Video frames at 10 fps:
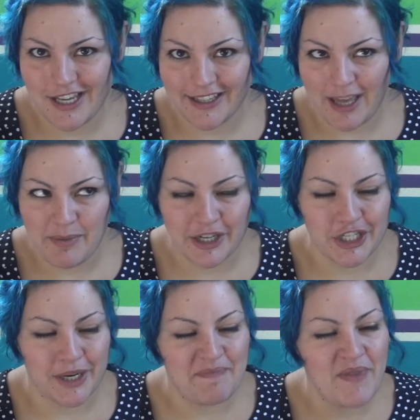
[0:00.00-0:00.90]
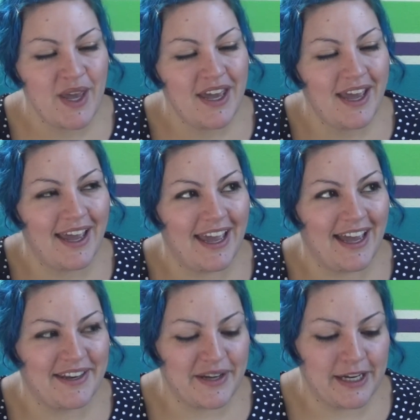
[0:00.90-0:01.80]
to take that picture,
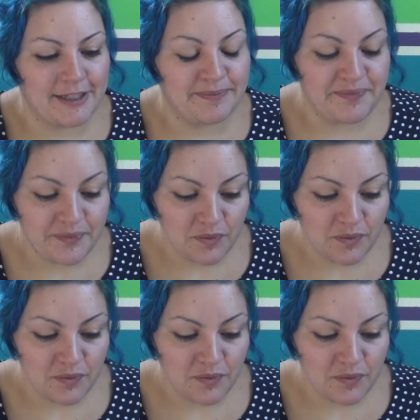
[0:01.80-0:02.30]
and